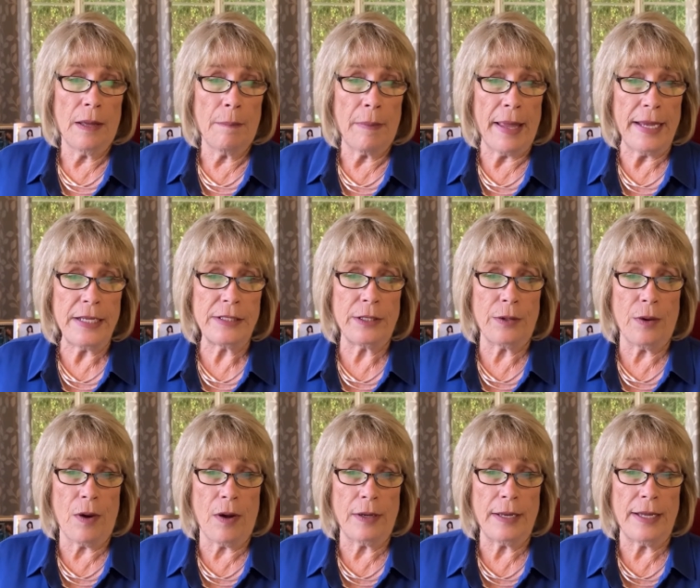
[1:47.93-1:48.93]
pasted
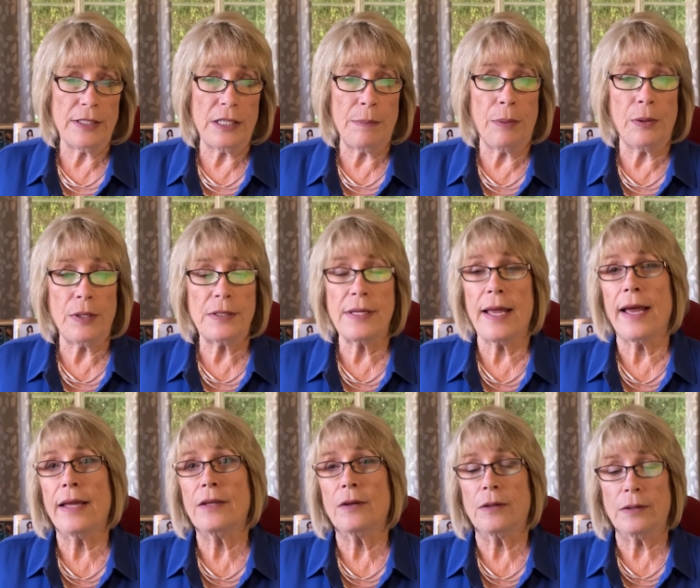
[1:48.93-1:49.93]
on as he put his
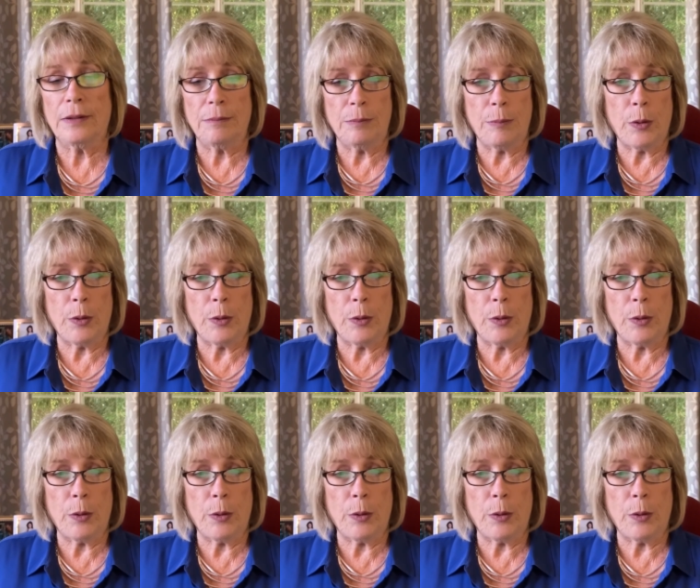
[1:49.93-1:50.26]
hand on